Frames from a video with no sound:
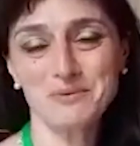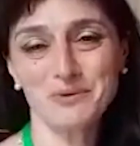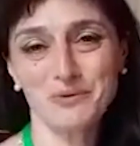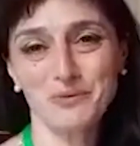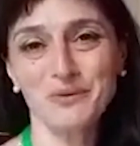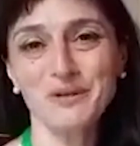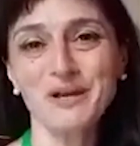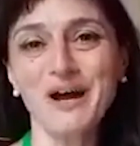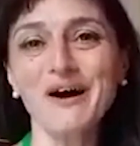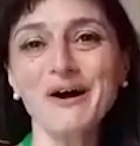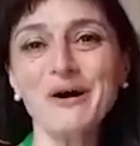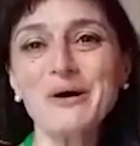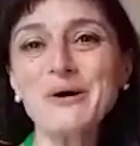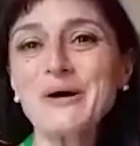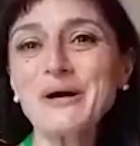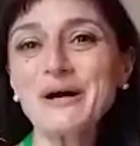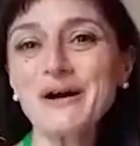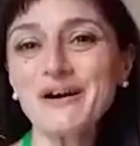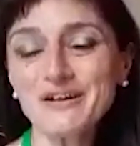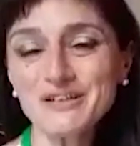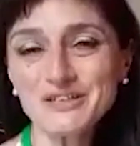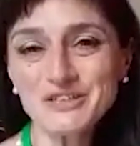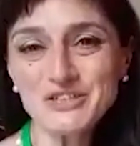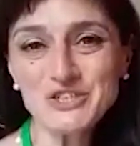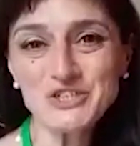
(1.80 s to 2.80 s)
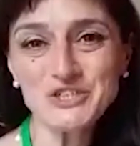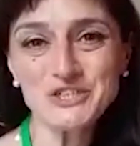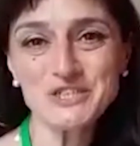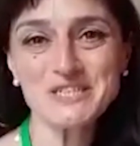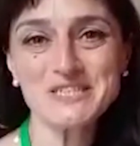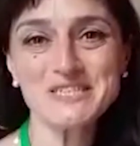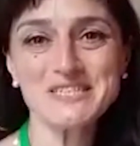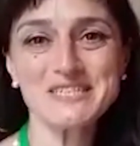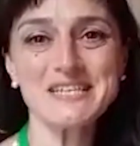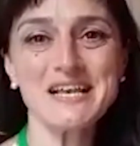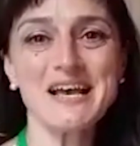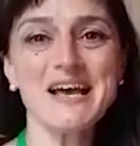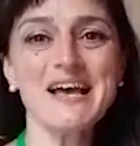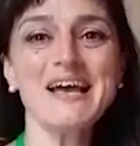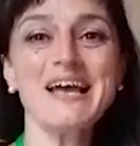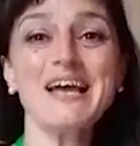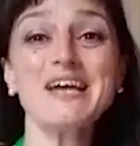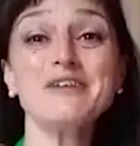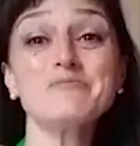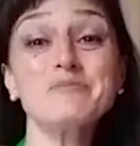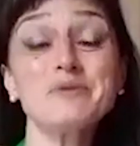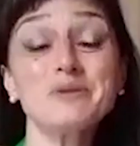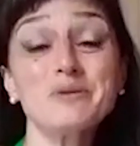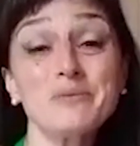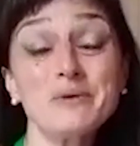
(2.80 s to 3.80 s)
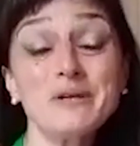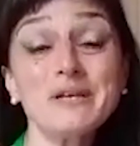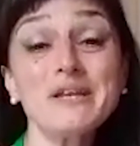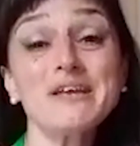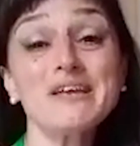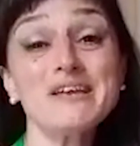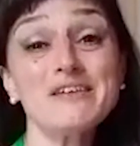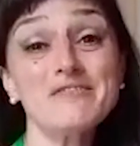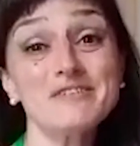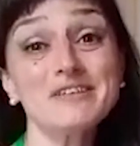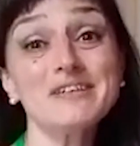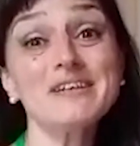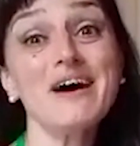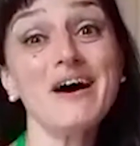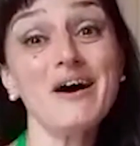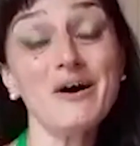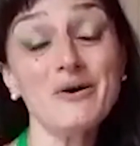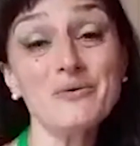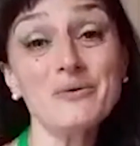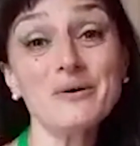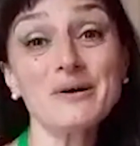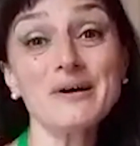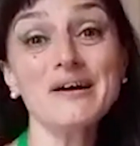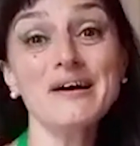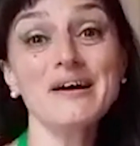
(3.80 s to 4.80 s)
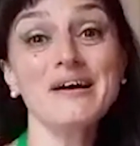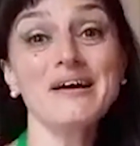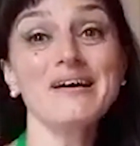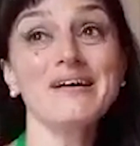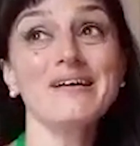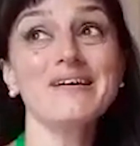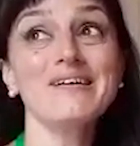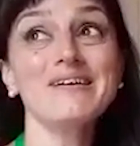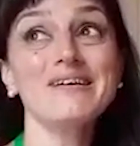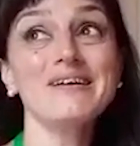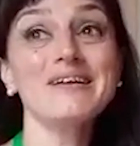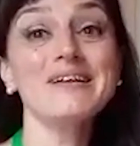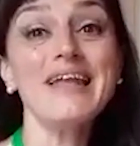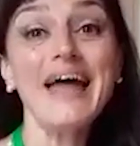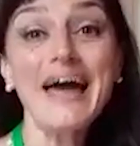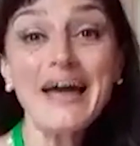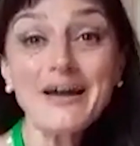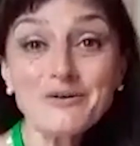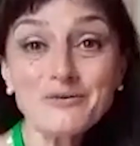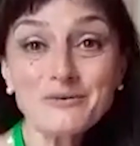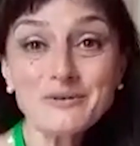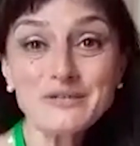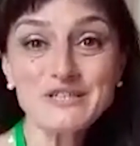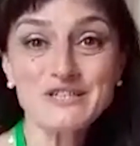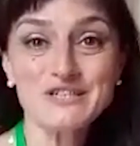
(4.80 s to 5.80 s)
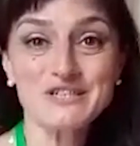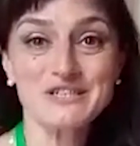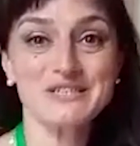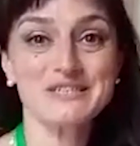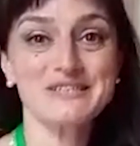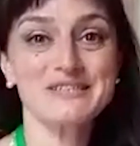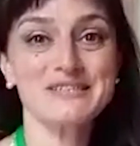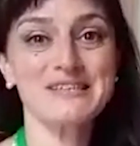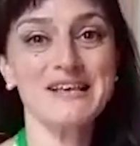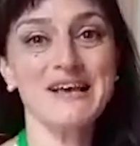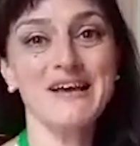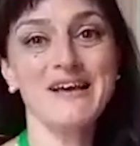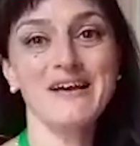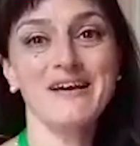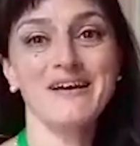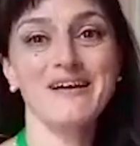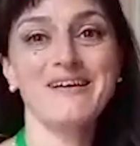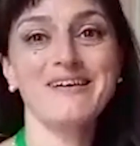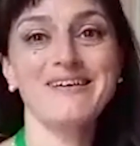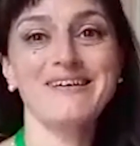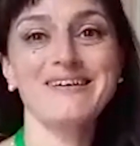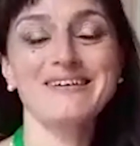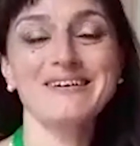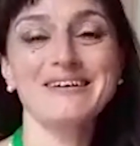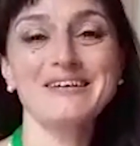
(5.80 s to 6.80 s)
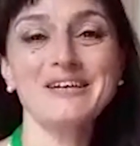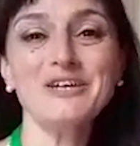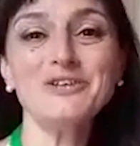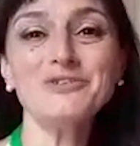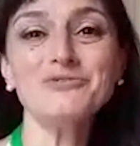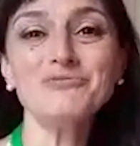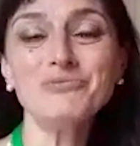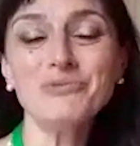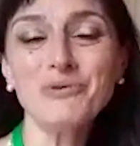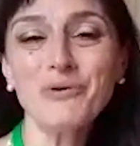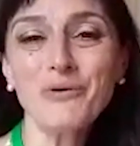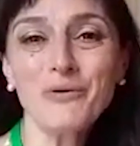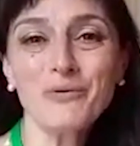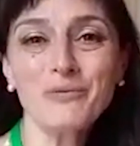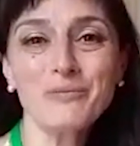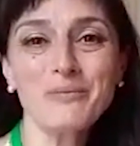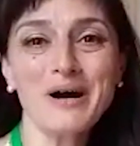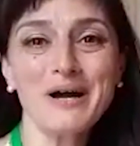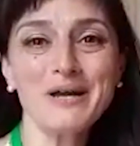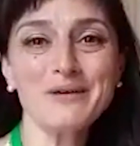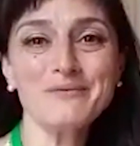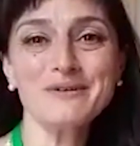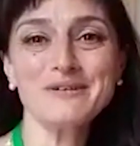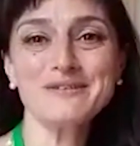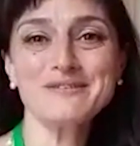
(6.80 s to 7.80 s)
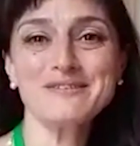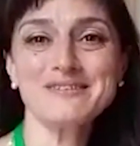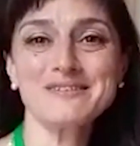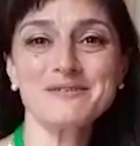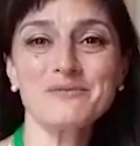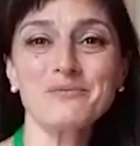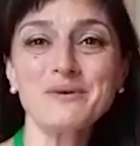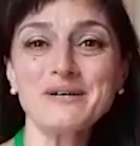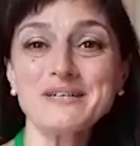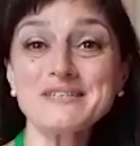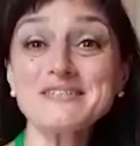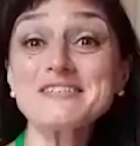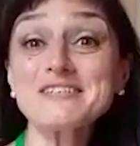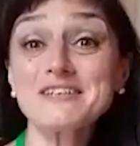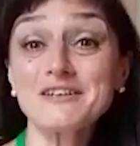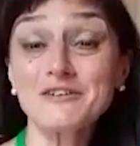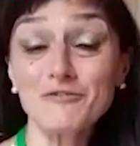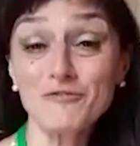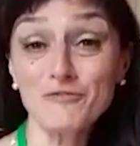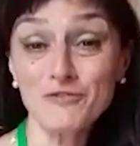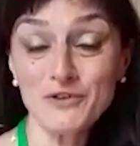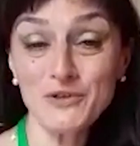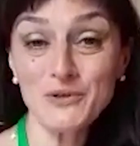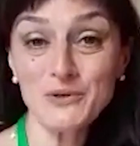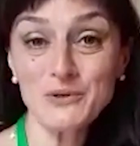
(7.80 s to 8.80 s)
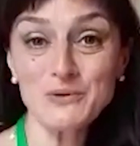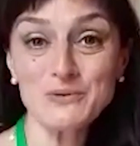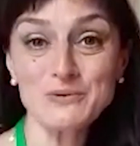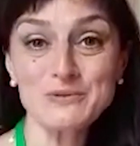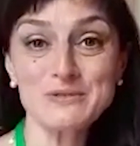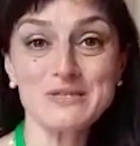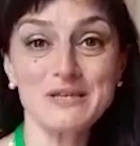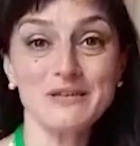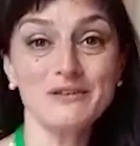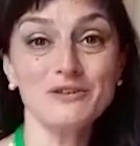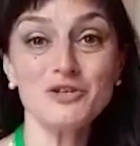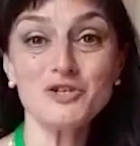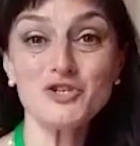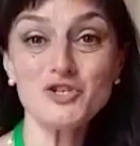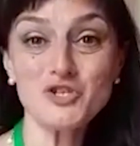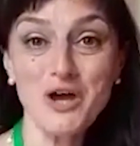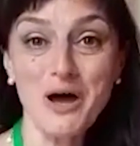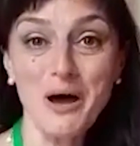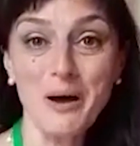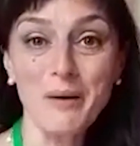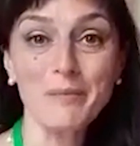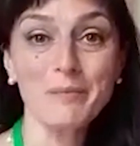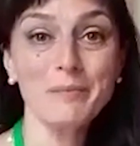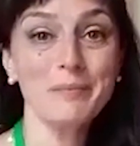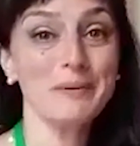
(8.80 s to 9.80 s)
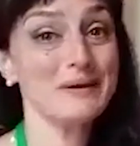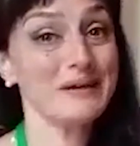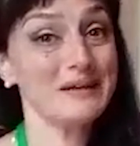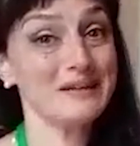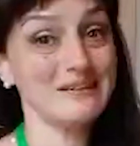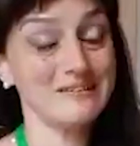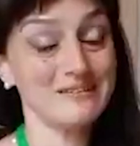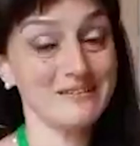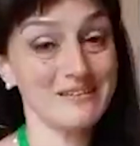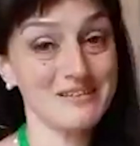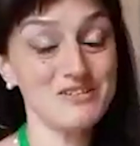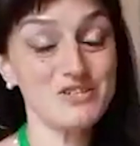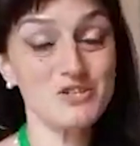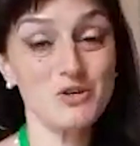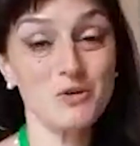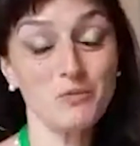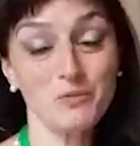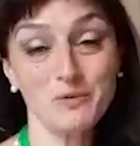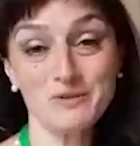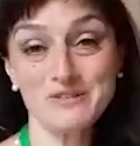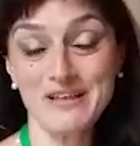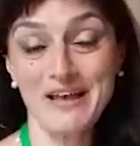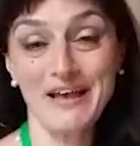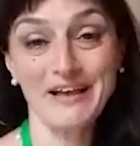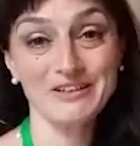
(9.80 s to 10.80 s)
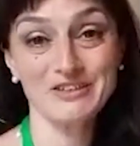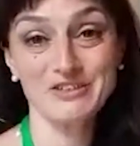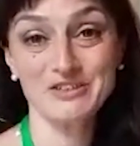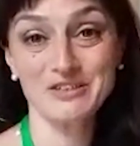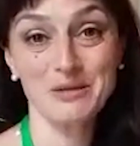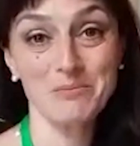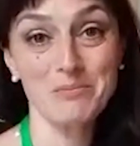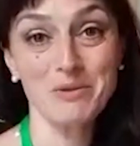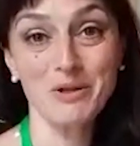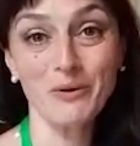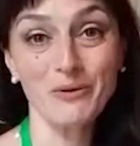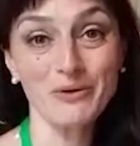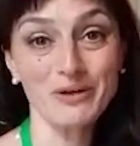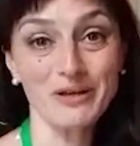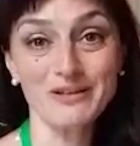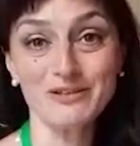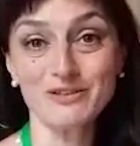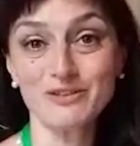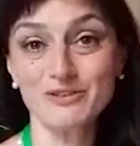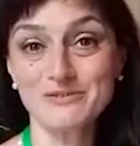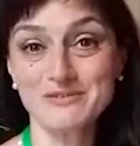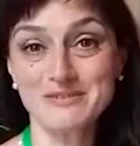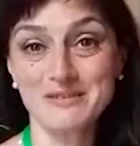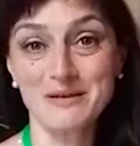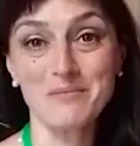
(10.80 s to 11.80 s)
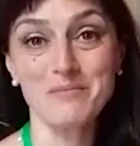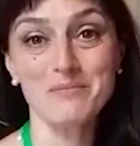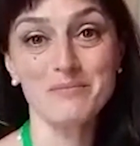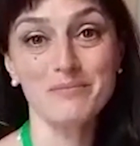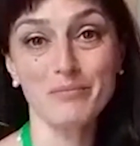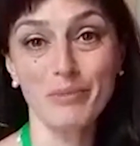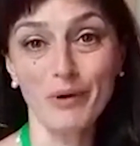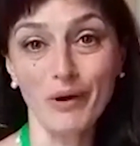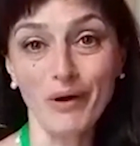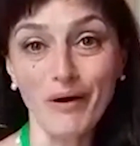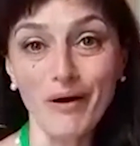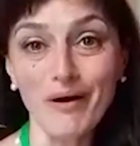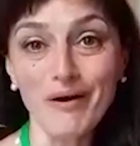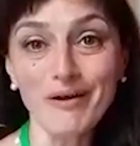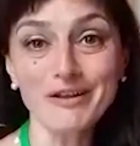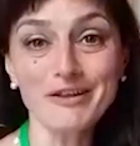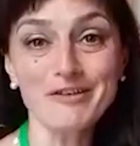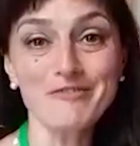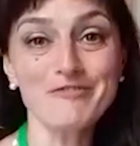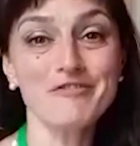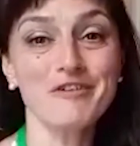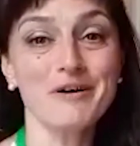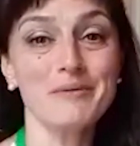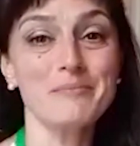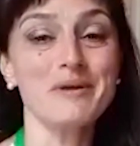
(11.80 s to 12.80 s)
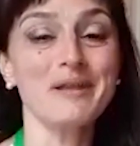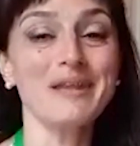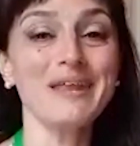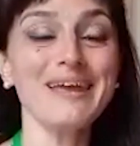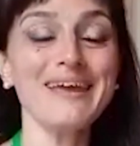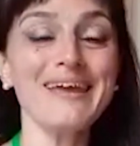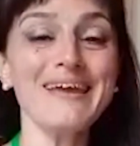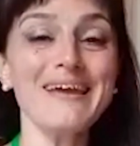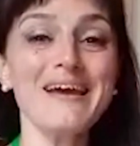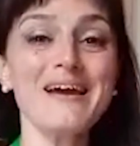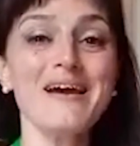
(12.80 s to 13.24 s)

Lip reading: between our cultures and between even our languages. In Rome, I was once confused in the shop, and this shop was actually belonging to some Bengali family.